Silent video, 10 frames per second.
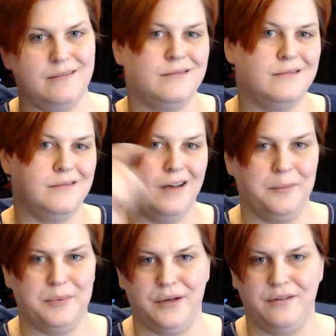
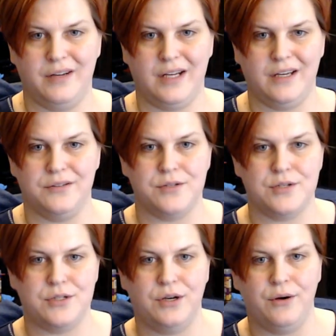upload videos
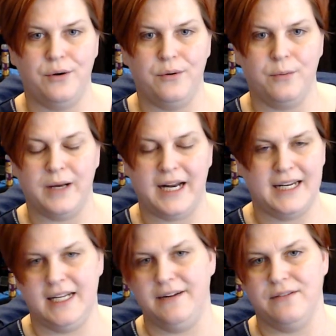to, but I
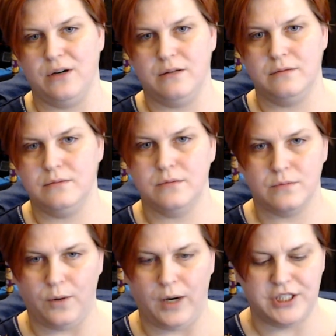didn't ever
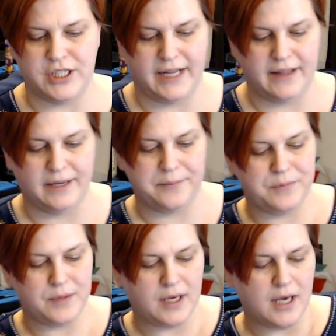watch anything.
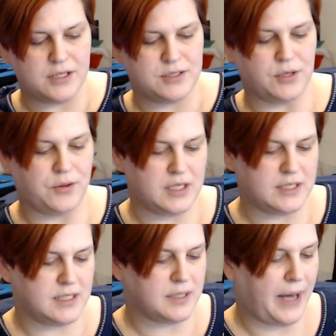So this
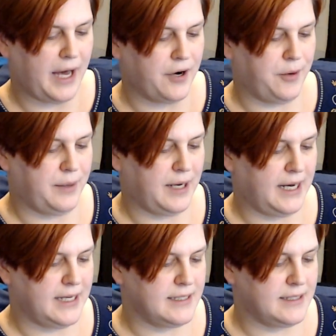is a pattern
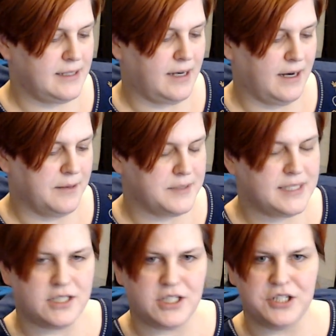by
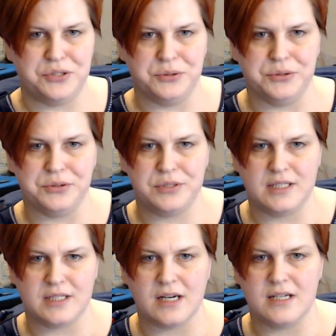Stitching Jewels
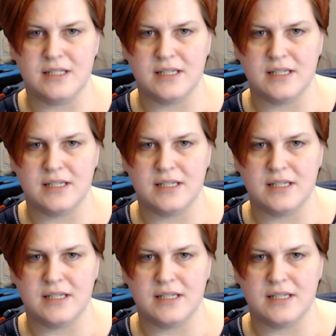Designs.